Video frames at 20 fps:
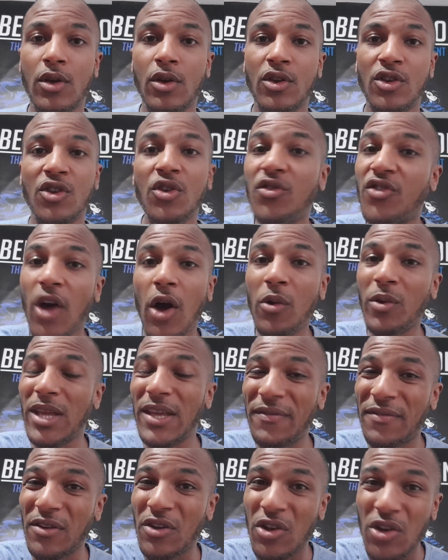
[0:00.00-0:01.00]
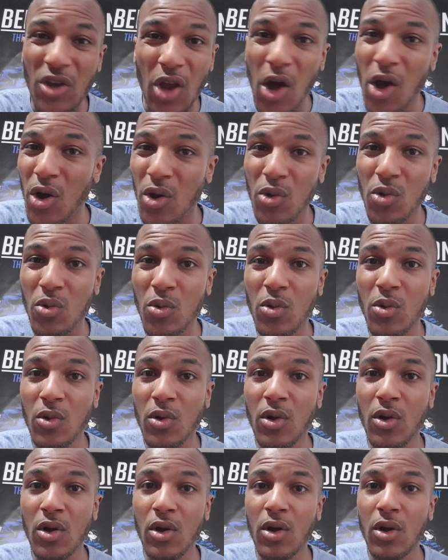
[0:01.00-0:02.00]
you don't even know
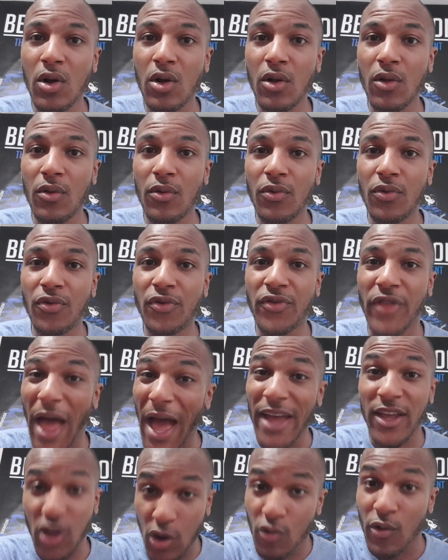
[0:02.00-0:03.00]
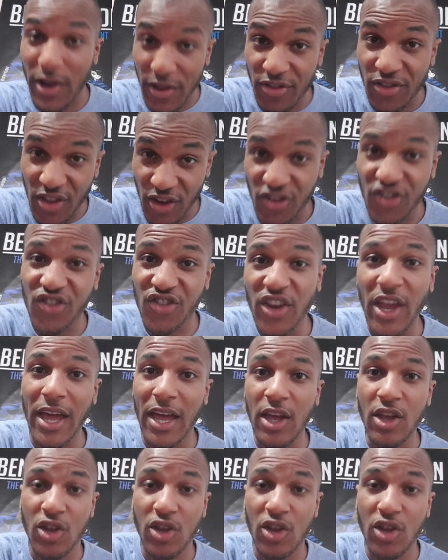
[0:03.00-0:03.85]
that you're in the shit.